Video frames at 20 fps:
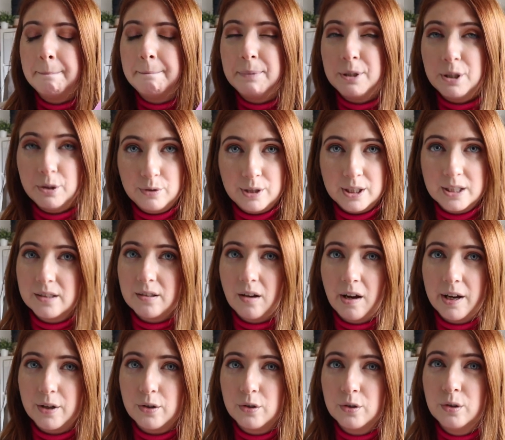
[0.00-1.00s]
Beauty
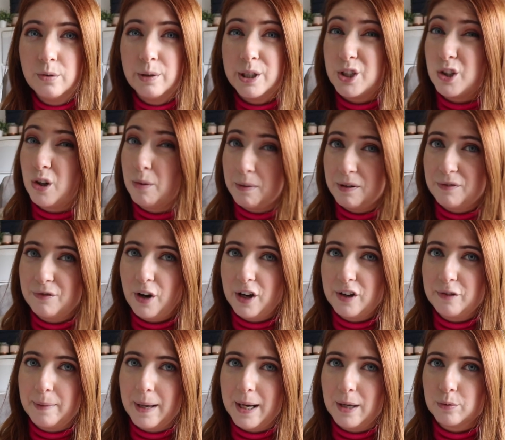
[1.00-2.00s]
Cycle, which got me
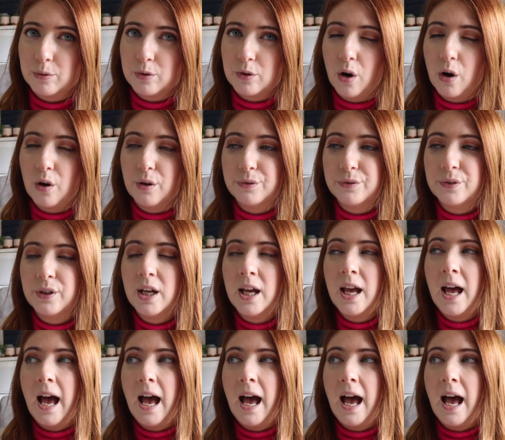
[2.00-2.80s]
£5 off.